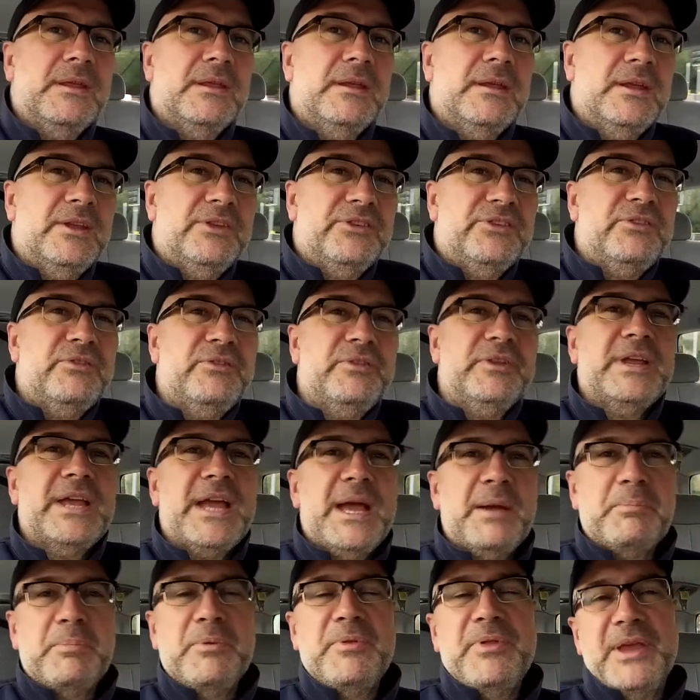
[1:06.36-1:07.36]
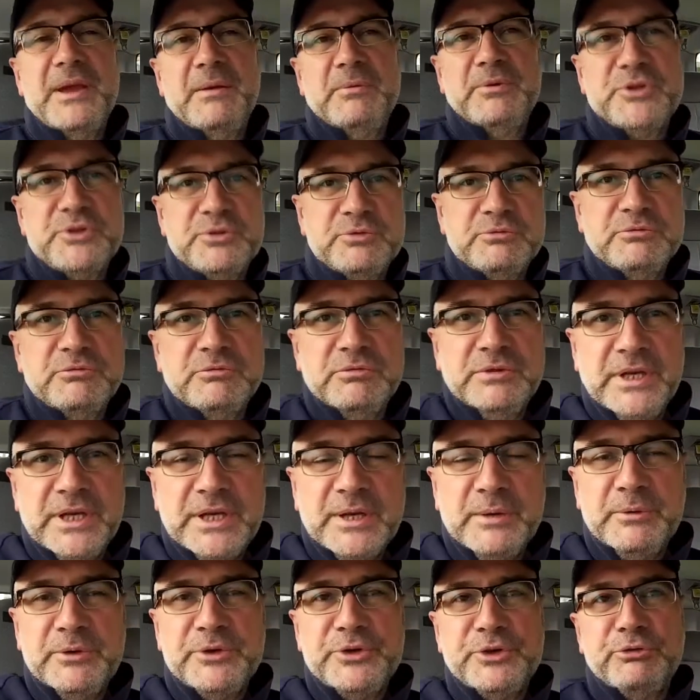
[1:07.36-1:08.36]
Something happened there, which
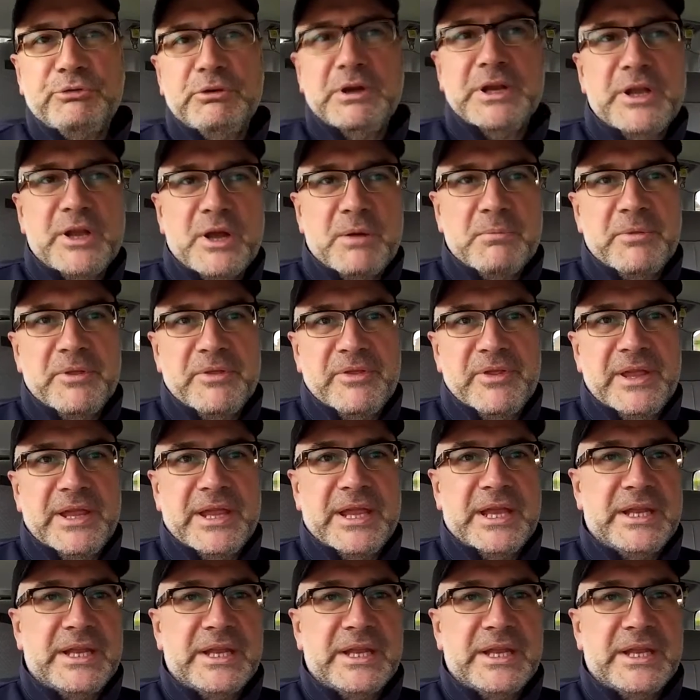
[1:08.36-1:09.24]
has really got me thinking.